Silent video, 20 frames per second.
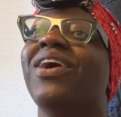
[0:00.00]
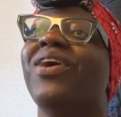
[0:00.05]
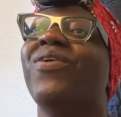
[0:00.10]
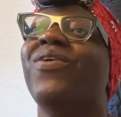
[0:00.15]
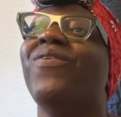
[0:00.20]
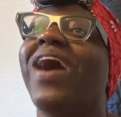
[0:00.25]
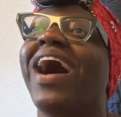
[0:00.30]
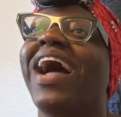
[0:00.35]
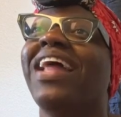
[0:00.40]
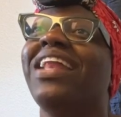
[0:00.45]

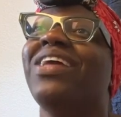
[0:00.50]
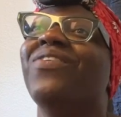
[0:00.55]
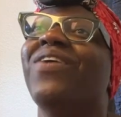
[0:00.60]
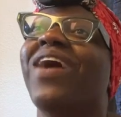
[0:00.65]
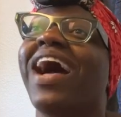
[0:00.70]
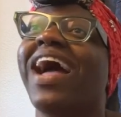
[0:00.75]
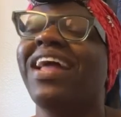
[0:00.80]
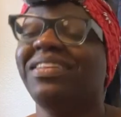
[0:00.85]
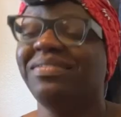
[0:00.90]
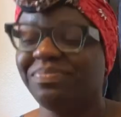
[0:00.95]
Winey
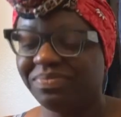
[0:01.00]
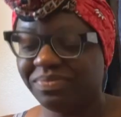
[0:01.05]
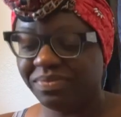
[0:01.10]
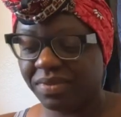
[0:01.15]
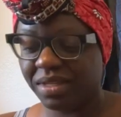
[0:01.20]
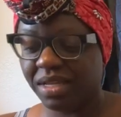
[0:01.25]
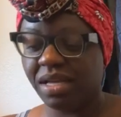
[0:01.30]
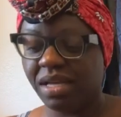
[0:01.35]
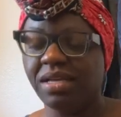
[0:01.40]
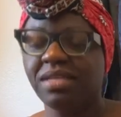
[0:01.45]
wine.
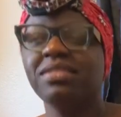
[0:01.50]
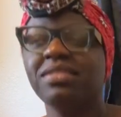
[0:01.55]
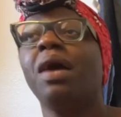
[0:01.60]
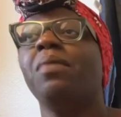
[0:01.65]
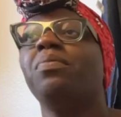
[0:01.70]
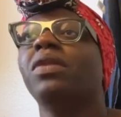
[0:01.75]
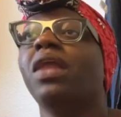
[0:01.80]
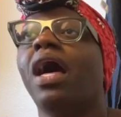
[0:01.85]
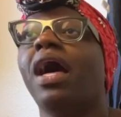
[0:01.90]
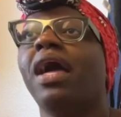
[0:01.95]

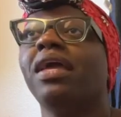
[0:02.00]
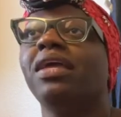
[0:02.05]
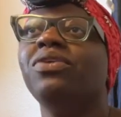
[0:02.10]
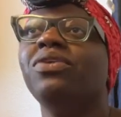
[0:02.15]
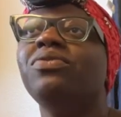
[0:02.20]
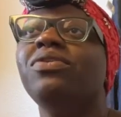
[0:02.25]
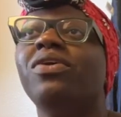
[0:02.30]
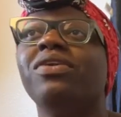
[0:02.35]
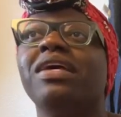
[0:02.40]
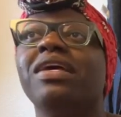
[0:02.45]
Stop lying.
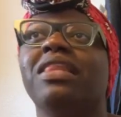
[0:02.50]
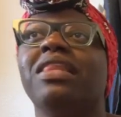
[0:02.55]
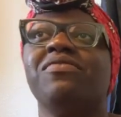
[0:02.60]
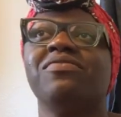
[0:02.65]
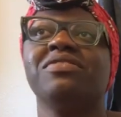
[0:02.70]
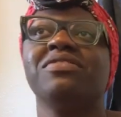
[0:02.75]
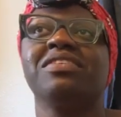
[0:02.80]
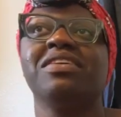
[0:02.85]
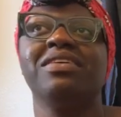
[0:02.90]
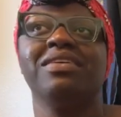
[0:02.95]
You know their
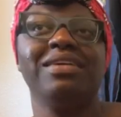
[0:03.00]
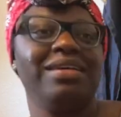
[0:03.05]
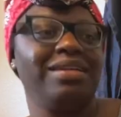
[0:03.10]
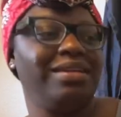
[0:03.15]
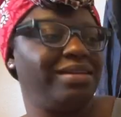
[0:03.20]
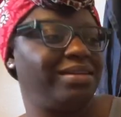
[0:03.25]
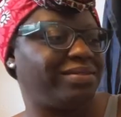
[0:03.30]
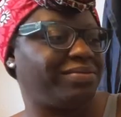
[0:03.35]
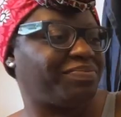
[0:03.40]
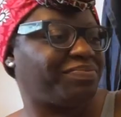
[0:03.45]
liver's good.
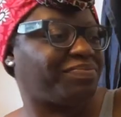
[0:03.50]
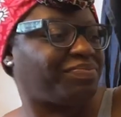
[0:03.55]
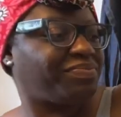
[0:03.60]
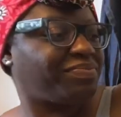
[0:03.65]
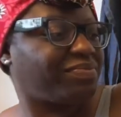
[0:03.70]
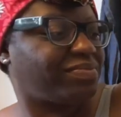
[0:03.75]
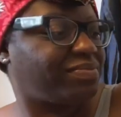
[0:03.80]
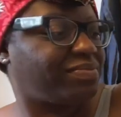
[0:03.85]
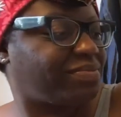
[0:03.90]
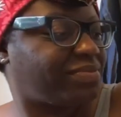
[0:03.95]

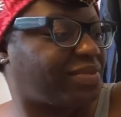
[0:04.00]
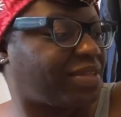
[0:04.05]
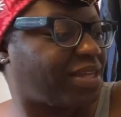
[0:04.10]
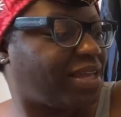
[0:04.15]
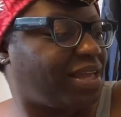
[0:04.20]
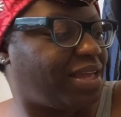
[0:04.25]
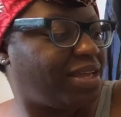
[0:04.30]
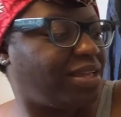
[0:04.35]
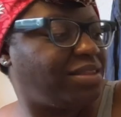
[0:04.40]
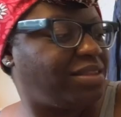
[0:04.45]

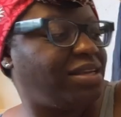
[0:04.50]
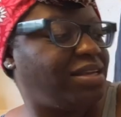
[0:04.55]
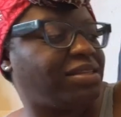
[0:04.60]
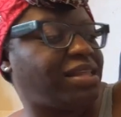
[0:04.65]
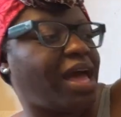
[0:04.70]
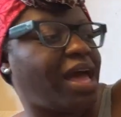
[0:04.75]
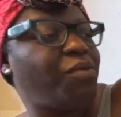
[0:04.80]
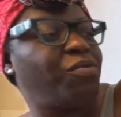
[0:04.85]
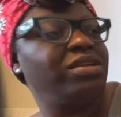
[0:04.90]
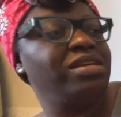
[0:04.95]
Look,
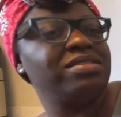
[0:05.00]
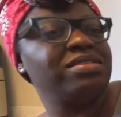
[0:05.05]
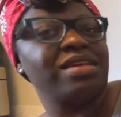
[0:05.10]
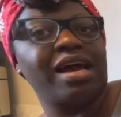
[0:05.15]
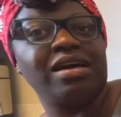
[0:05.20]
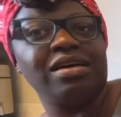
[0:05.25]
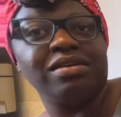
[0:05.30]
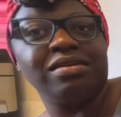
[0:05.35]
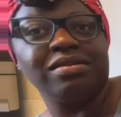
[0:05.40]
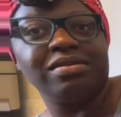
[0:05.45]
that one looks
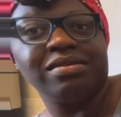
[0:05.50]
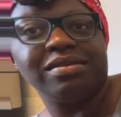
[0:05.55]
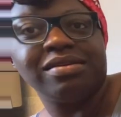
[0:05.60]
like a